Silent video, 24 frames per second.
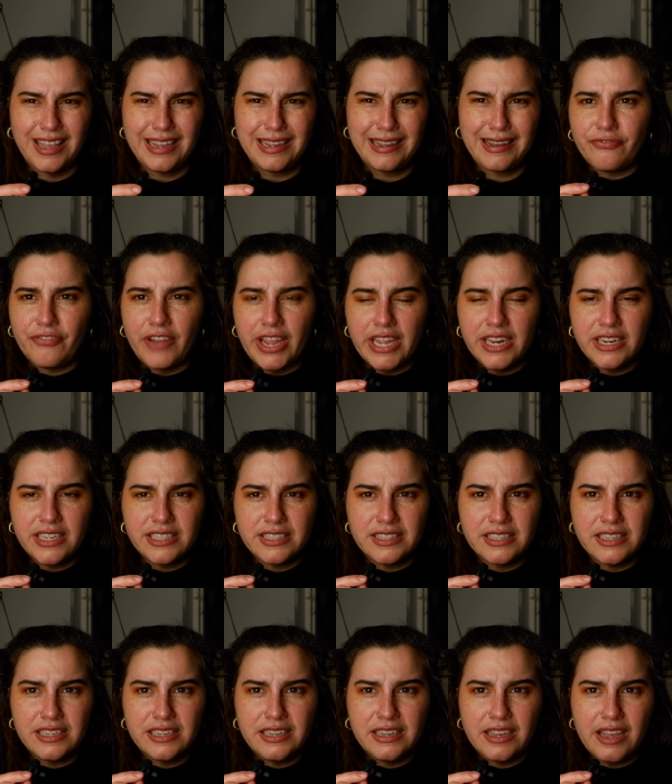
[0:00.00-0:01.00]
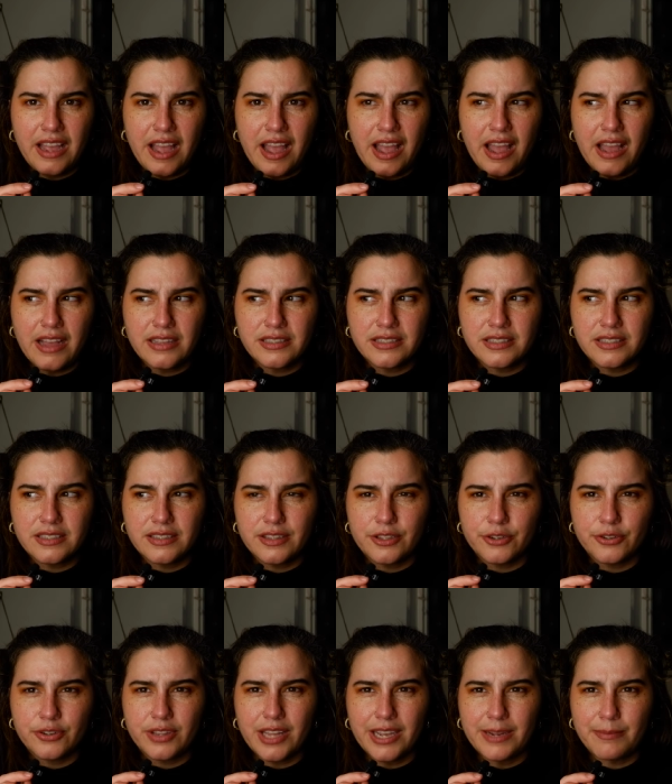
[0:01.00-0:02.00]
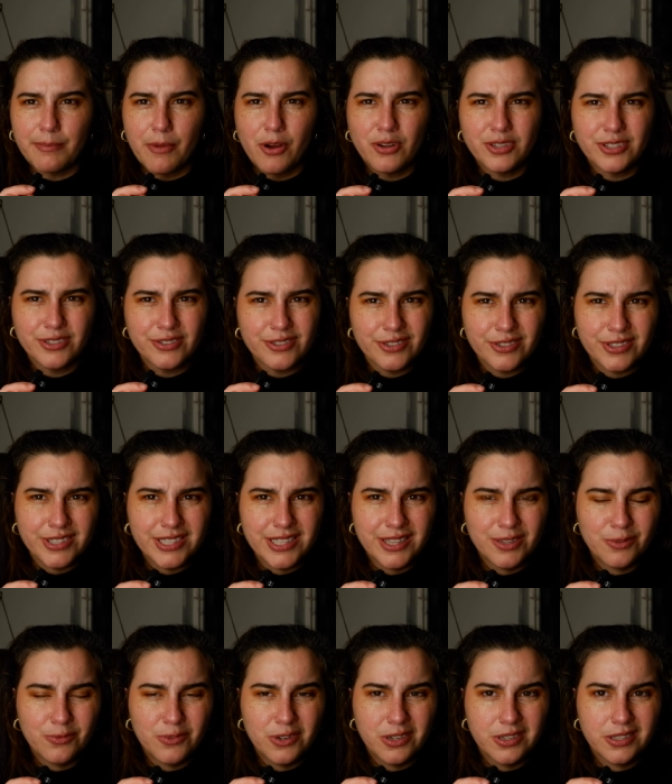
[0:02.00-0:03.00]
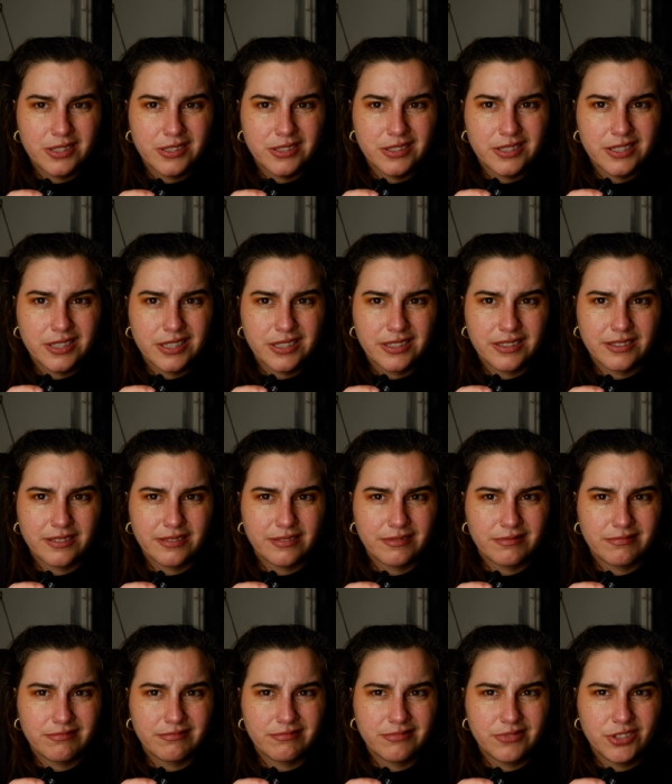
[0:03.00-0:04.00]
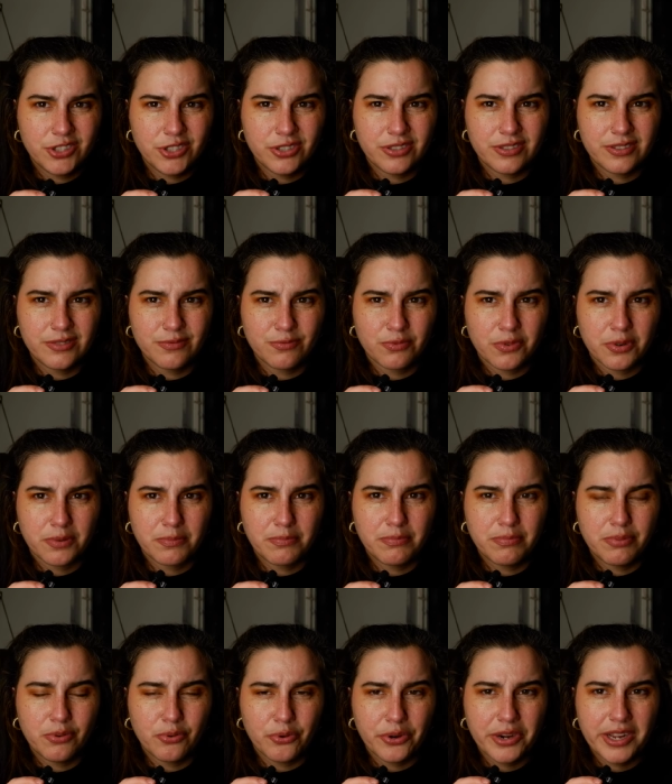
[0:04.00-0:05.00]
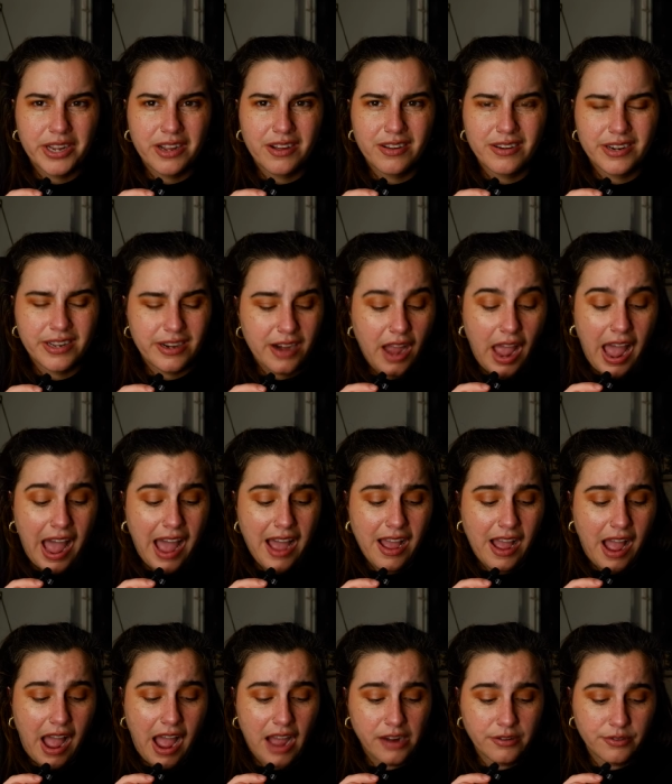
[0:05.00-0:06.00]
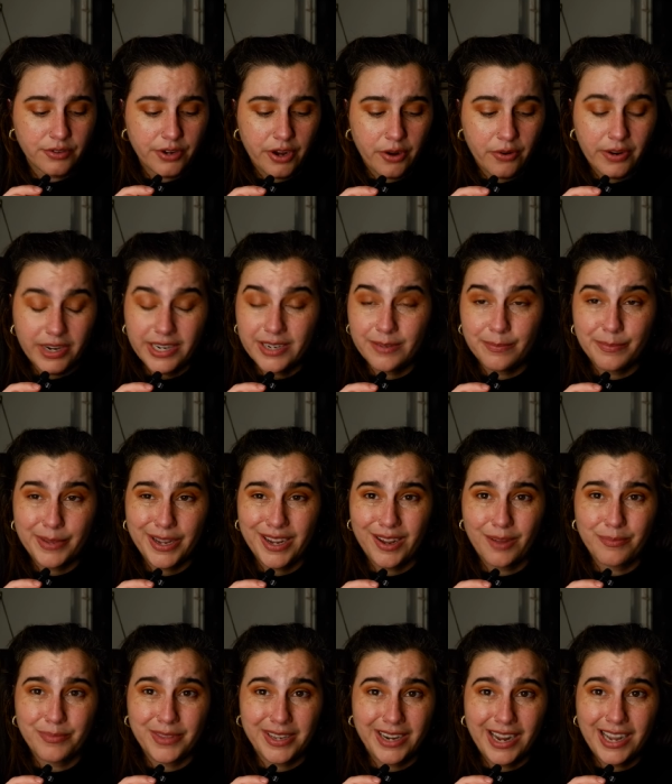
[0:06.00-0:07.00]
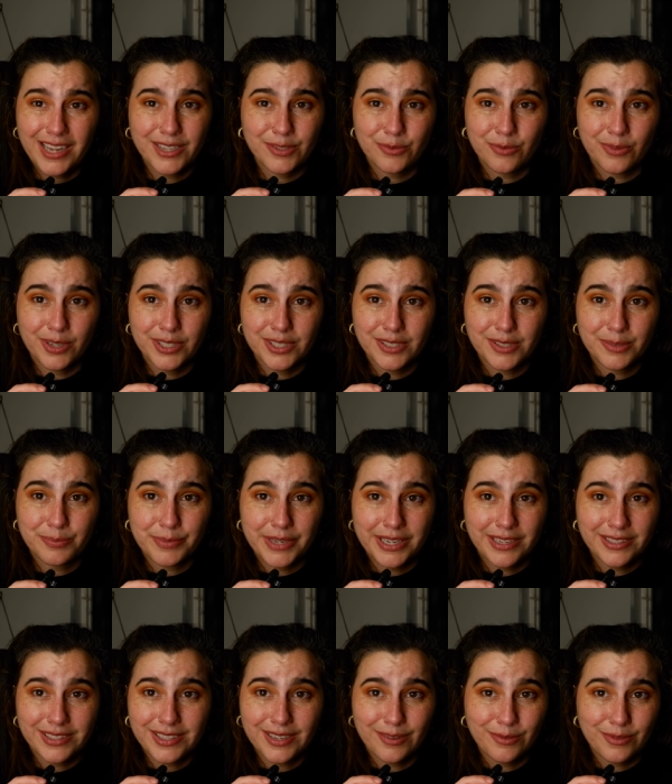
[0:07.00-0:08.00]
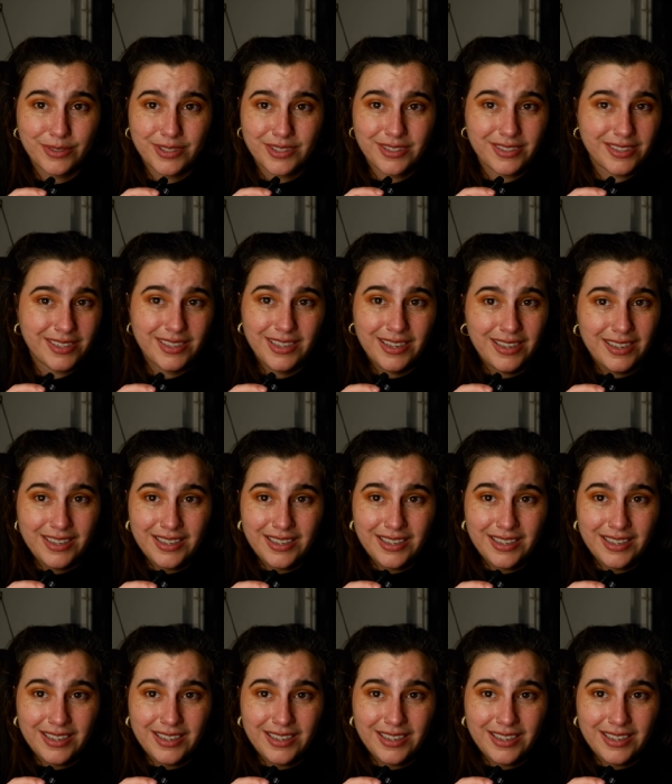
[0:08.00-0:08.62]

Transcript: like fantasy-esque. There's like monsters in the woods and she's reporting on it. I don't know. I didn't pick up the next ones because I was